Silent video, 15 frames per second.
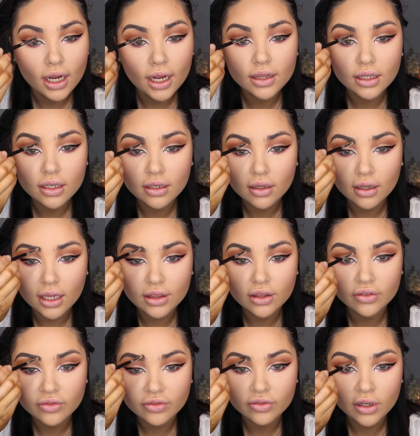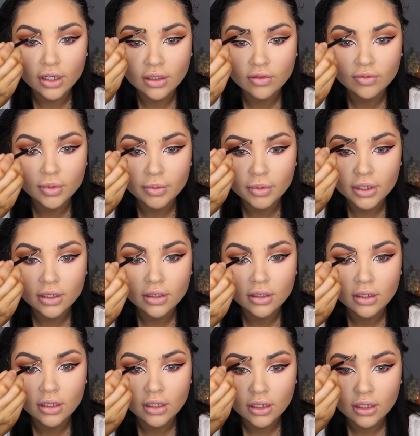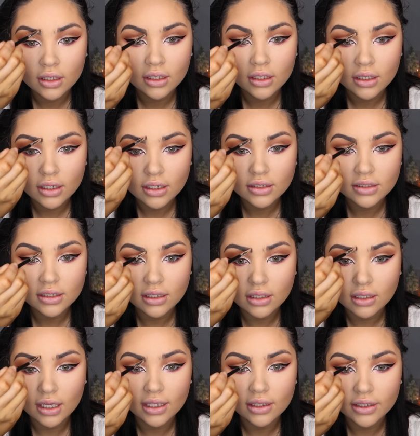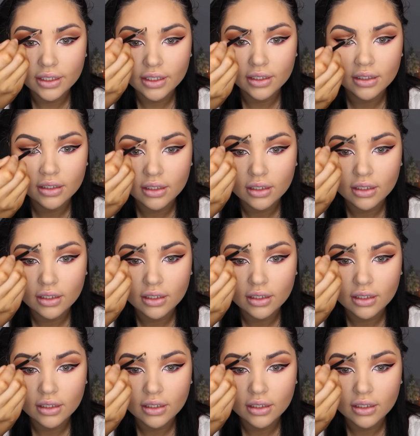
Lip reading: And then at the front of my brow, just lightly